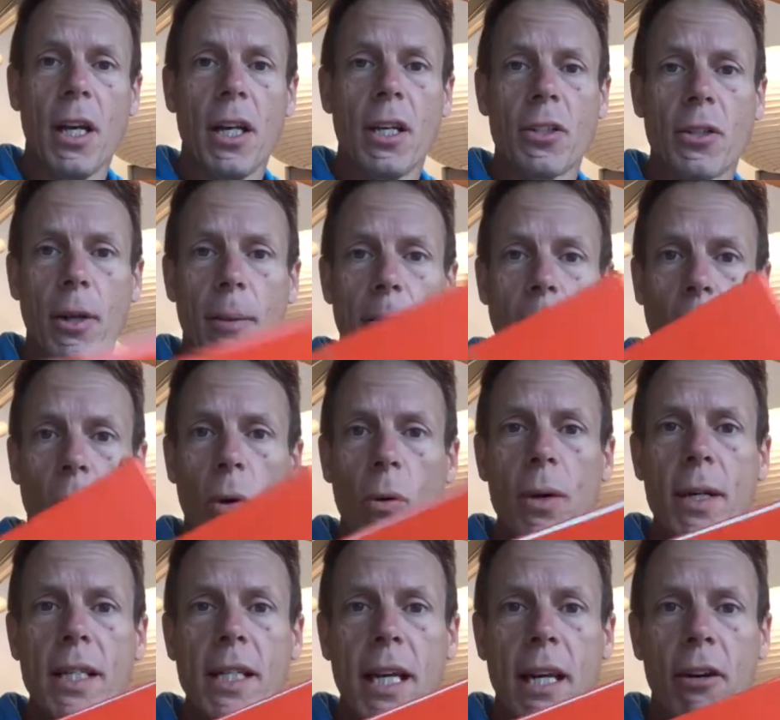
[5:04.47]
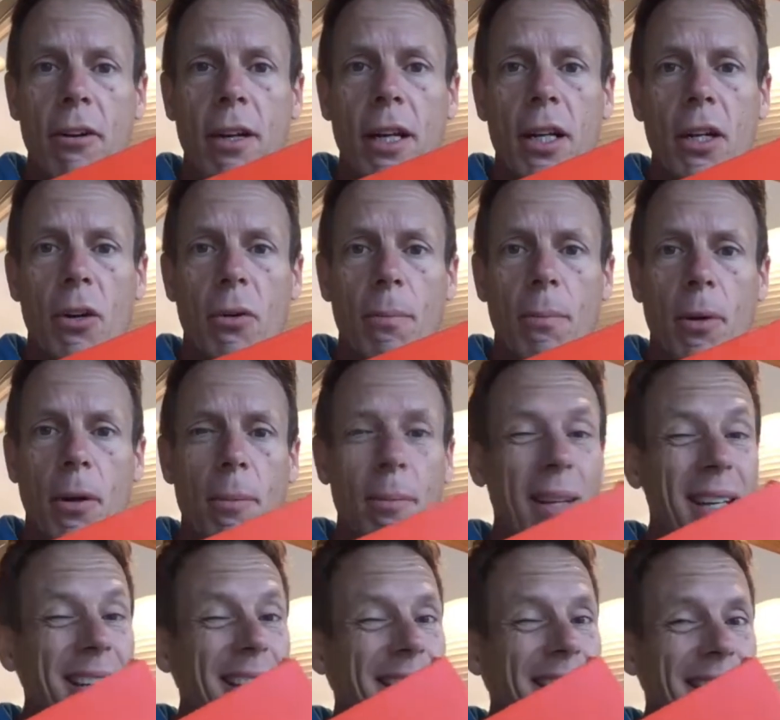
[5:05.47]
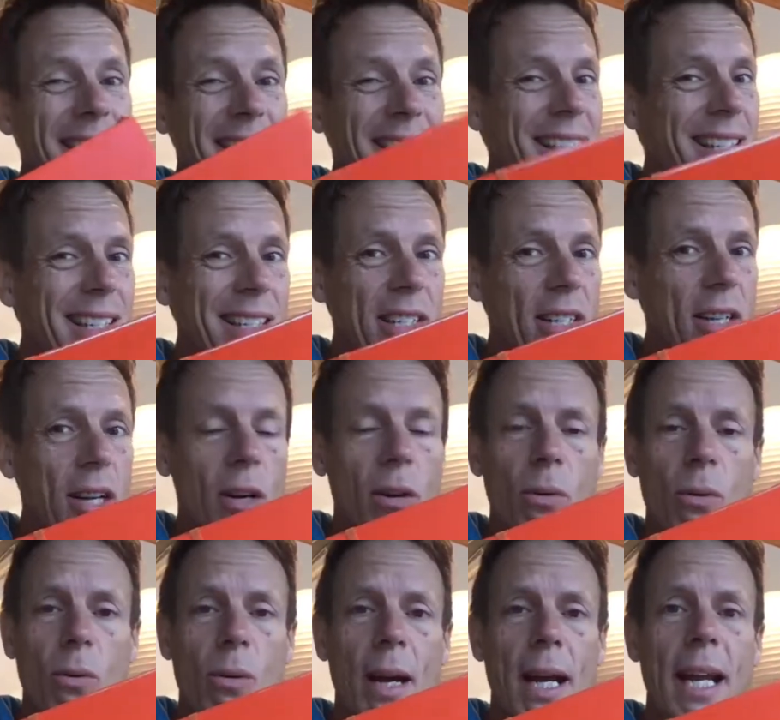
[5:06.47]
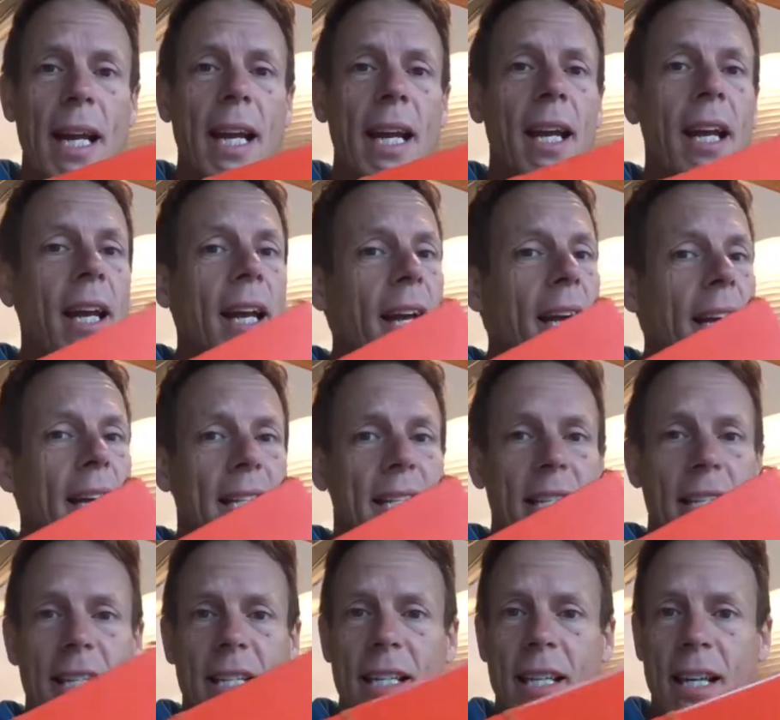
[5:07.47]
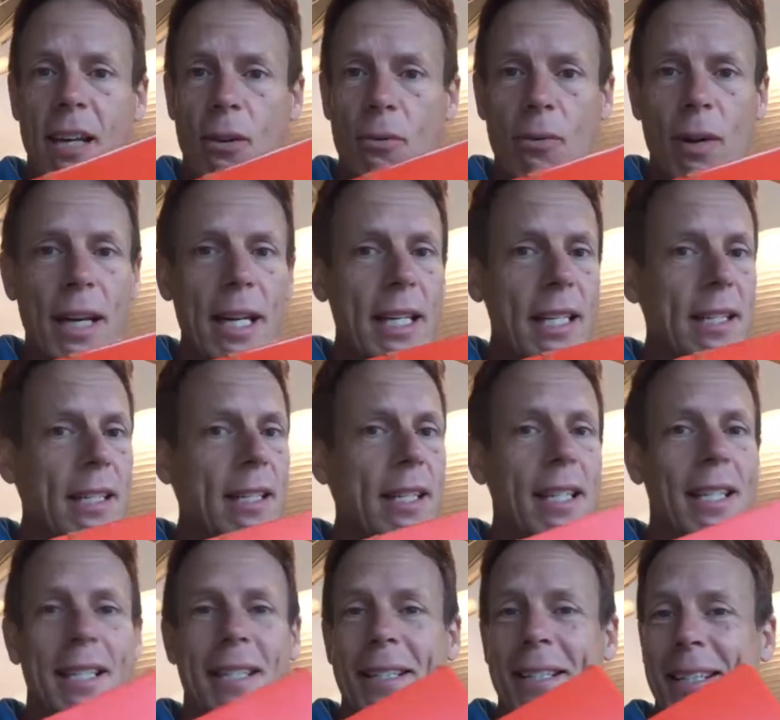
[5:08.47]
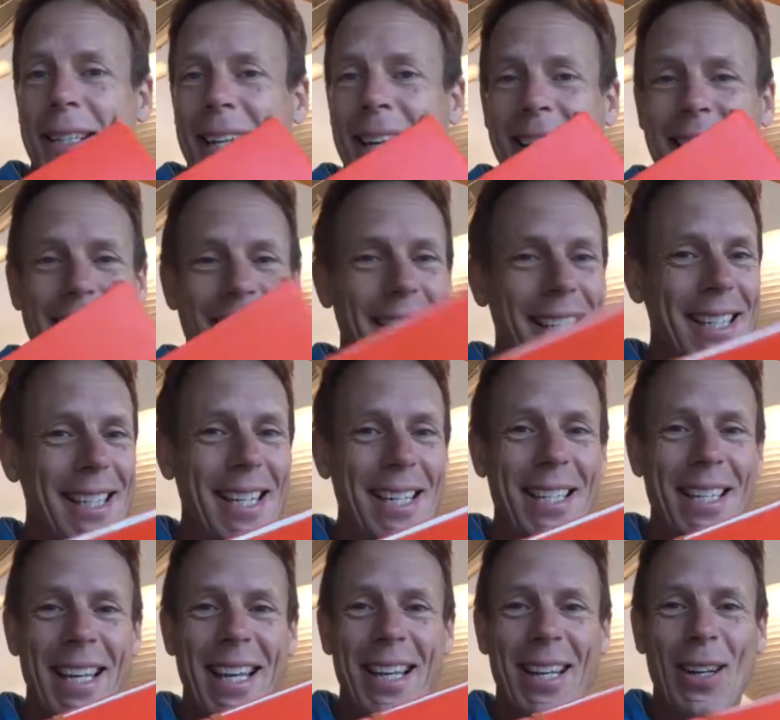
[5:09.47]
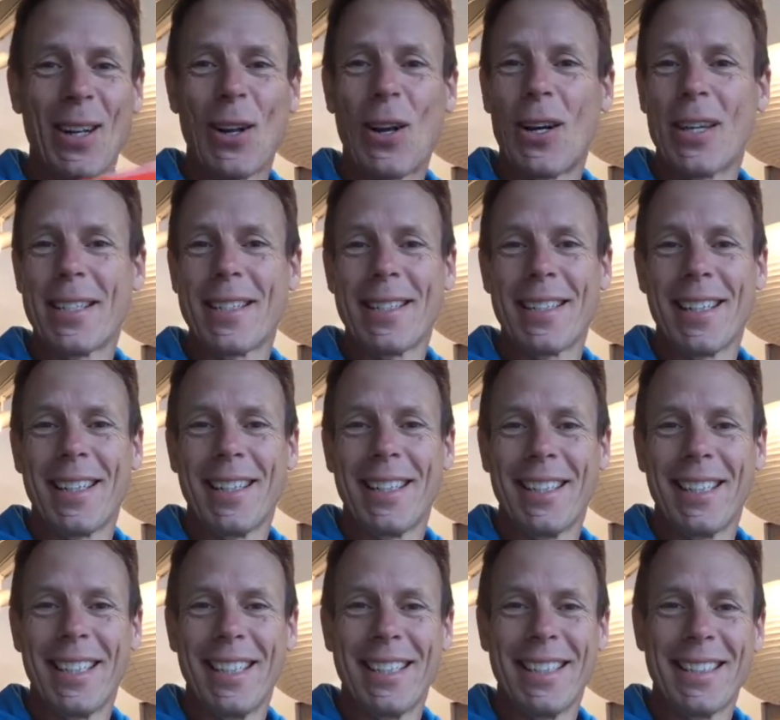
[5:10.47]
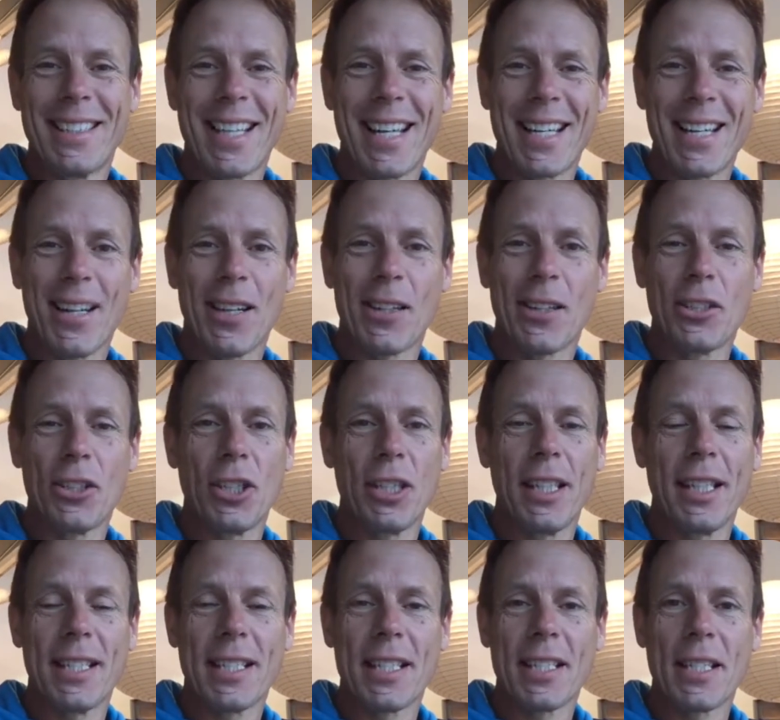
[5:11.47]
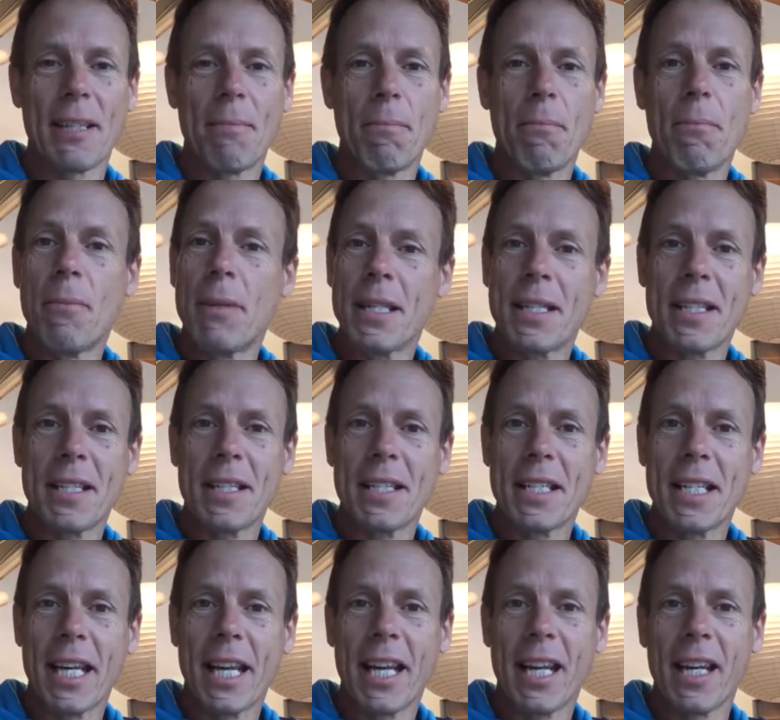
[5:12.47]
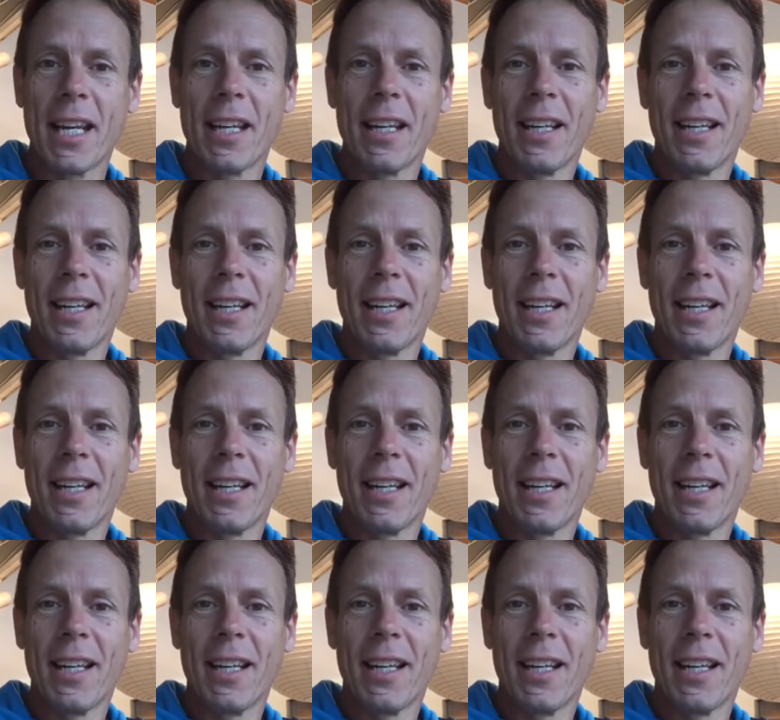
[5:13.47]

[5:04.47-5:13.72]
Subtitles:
So I'm always carrying a notebook because this doesn't go away. It doesn't erase. It doesn't get lost in technology. It doesn't miss a sync.